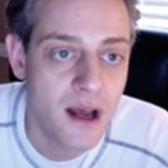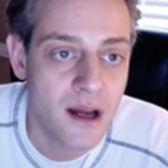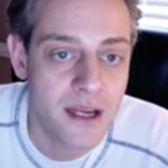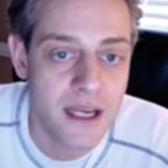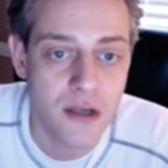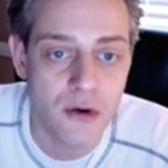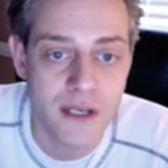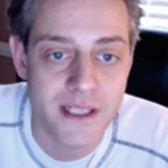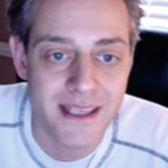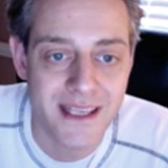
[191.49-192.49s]

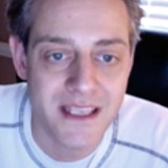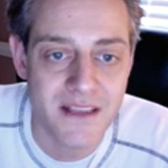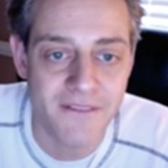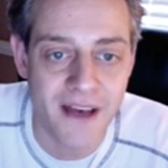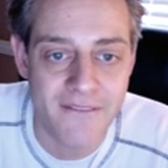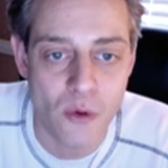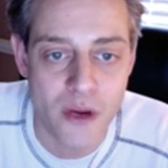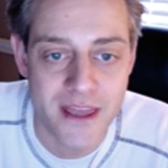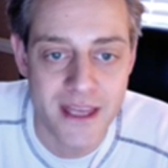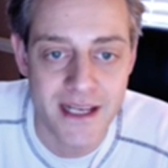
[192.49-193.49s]
increasing. This is the
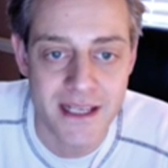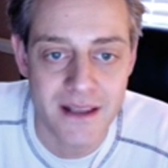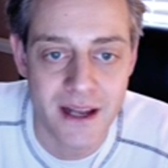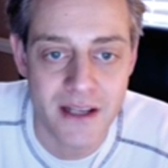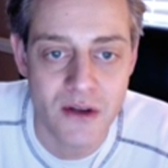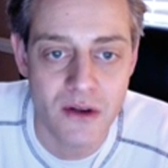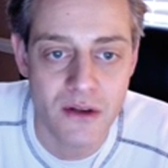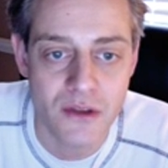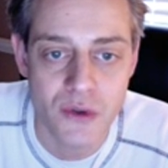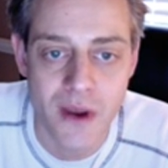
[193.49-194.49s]
540 thickness line. So
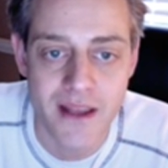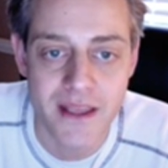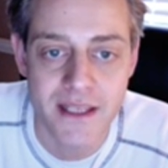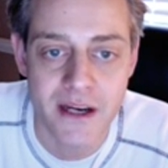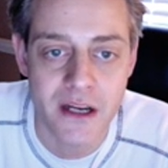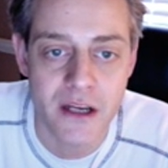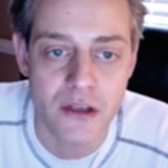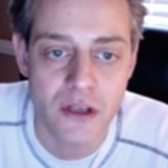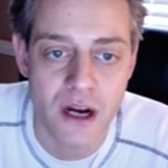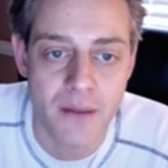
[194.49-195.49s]
surrounding this area,
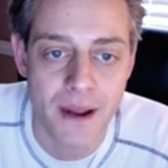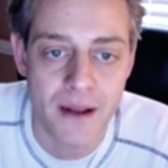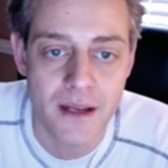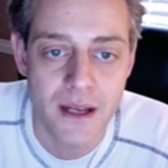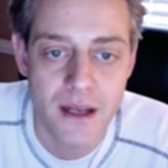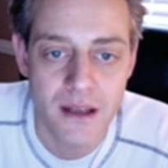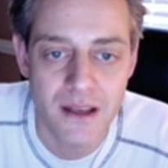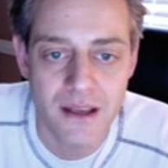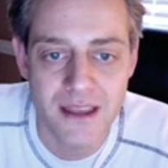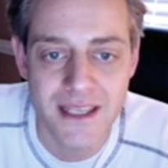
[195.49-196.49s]
you're talking about,
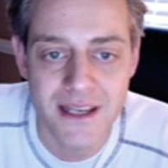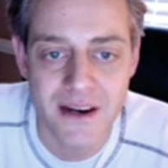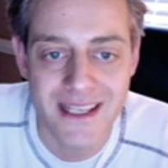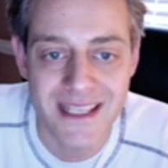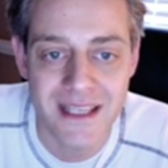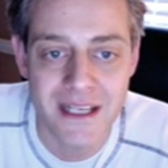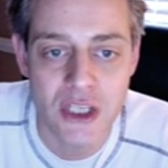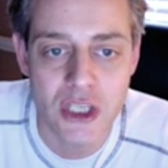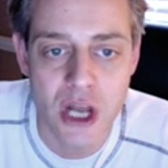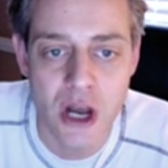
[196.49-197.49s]
in this area, sleet and
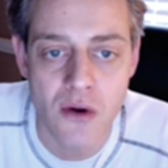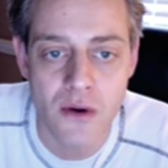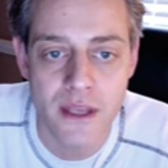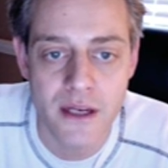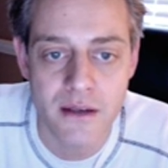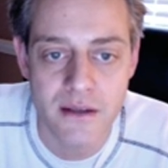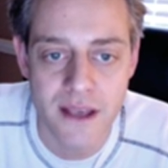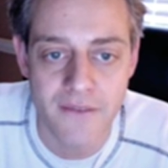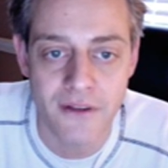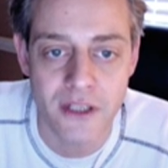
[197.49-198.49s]
snow, and then
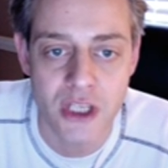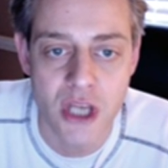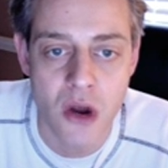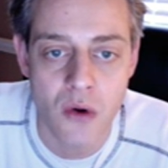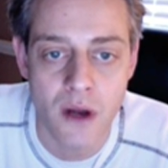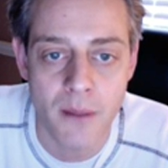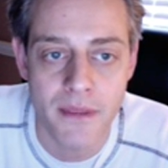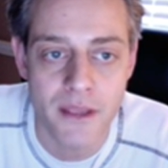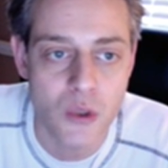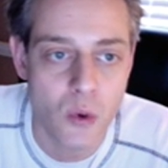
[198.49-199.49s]
definitely snow up
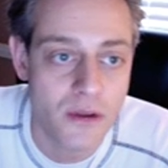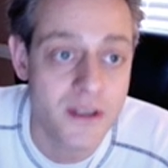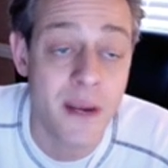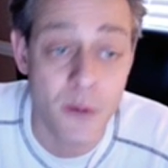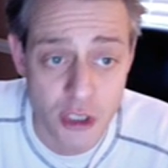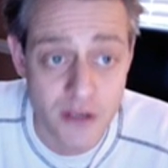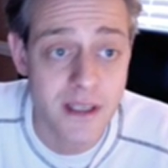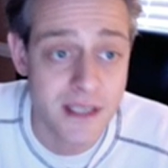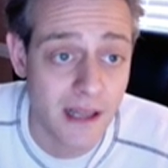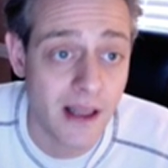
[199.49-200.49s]
in this corner of the state, which
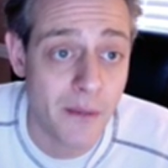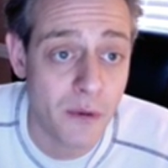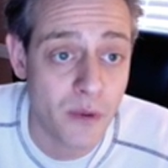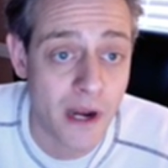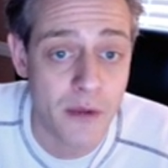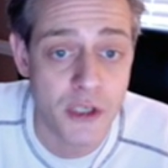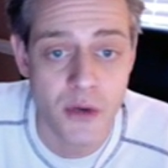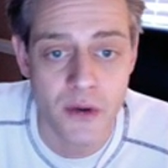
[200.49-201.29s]
is in line with what I was showing